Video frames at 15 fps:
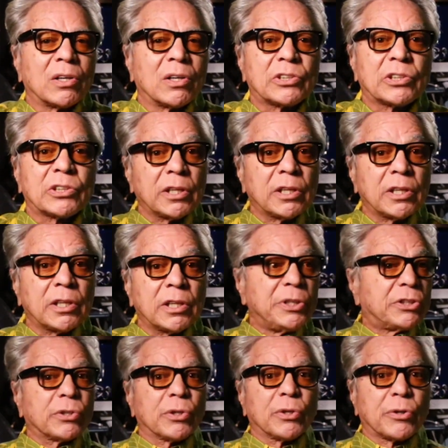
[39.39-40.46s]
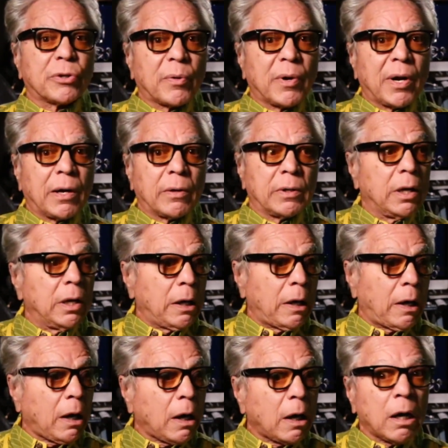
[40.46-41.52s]
Suddenly we turned around,
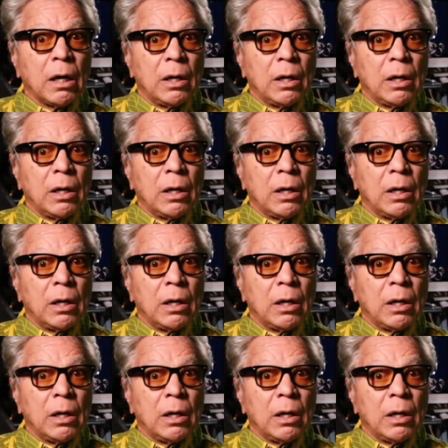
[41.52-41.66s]
huh?